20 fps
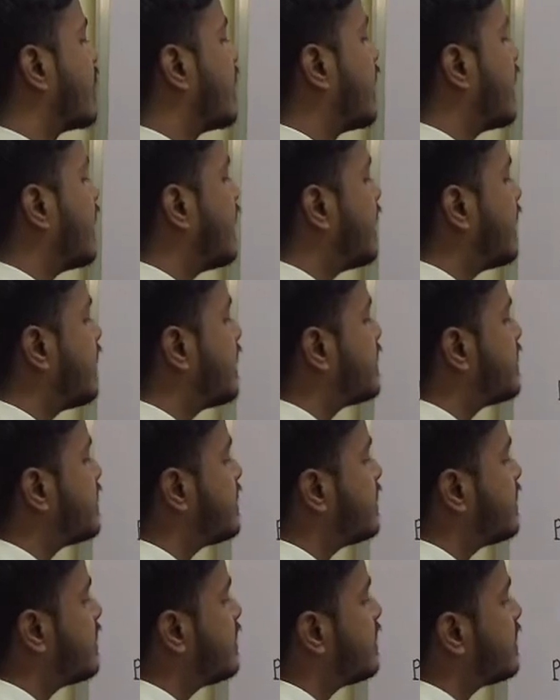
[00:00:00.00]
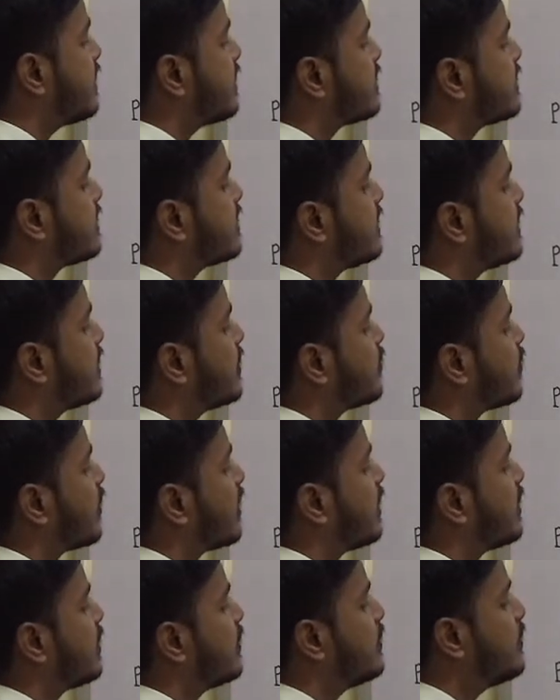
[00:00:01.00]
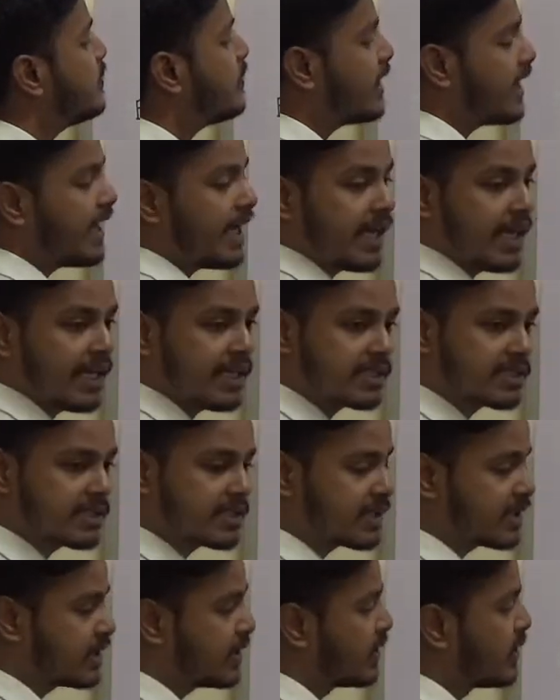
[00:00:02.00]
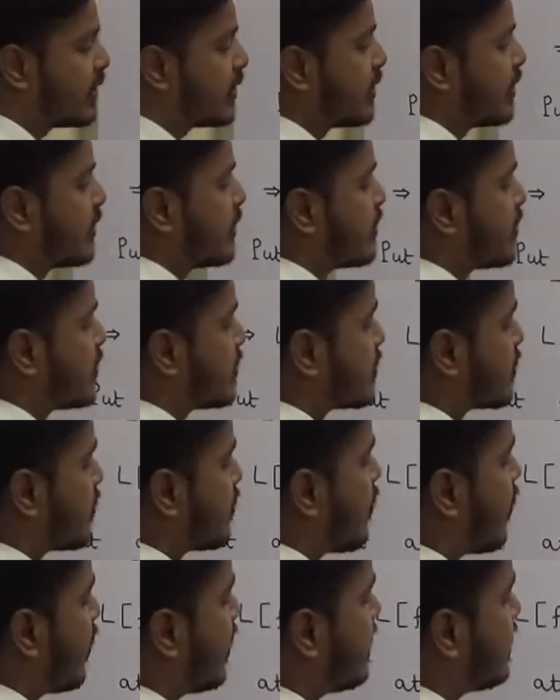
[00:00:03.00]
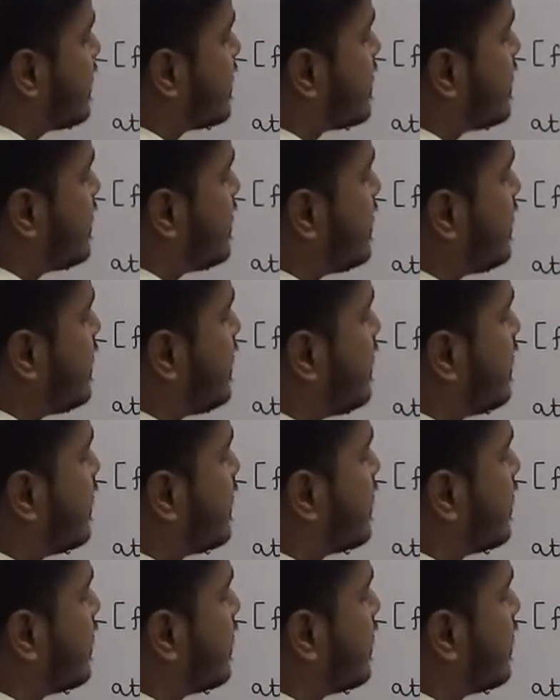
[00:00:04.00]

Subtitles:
at is equal to x. So what is t?